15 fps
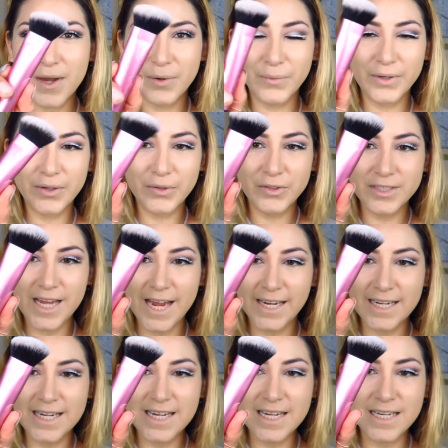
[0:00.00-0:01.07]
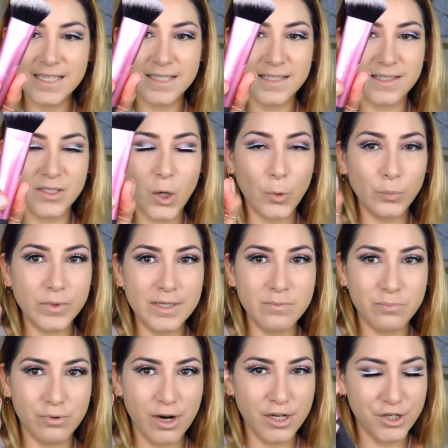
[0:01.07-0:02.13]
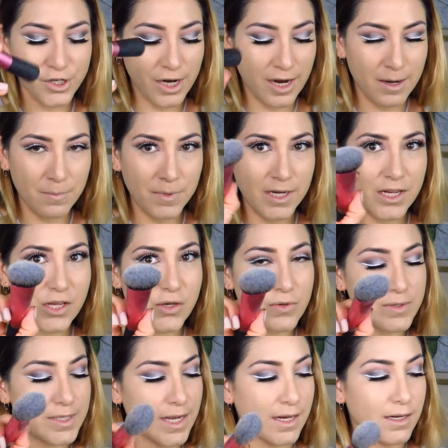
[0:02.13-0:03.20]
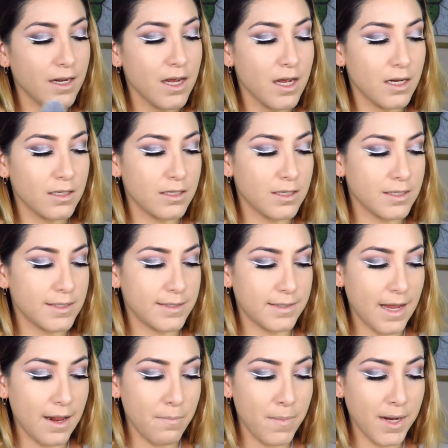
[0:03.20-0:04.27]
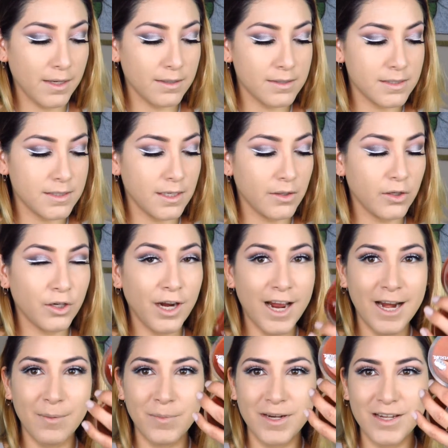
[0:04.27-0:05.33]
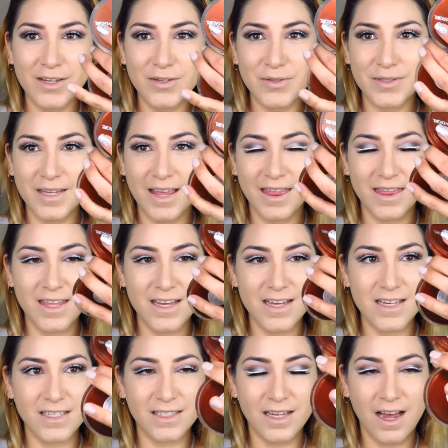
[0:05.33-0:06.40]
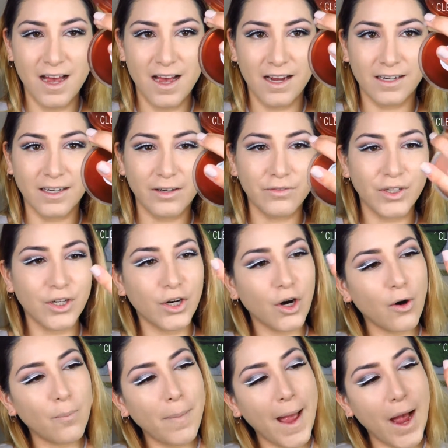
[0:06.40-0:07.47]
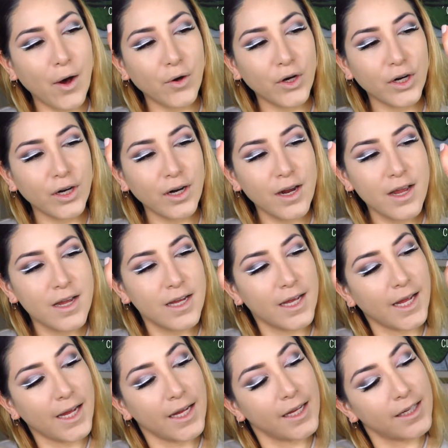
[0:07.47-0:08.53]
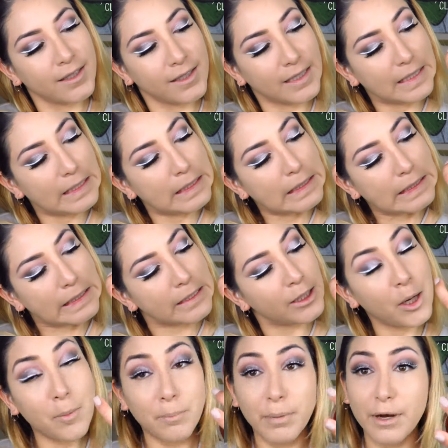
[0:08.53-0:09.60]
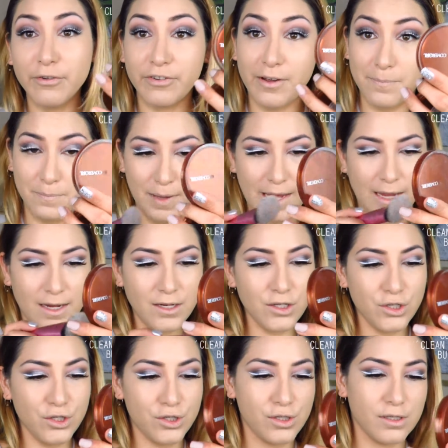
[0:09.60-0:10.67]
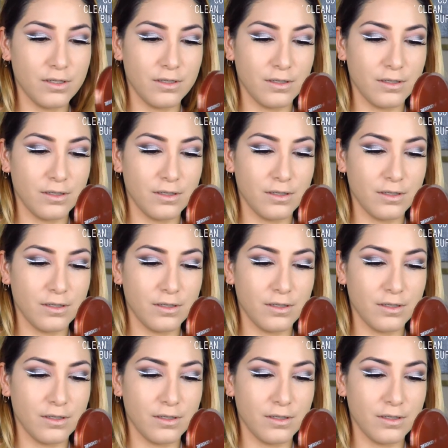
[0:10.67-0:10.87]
Real Techniques sculpting brush. I'm going to use it to set my concealer, and I'm going to use this CoverGirl powder in Clean Buff Beige.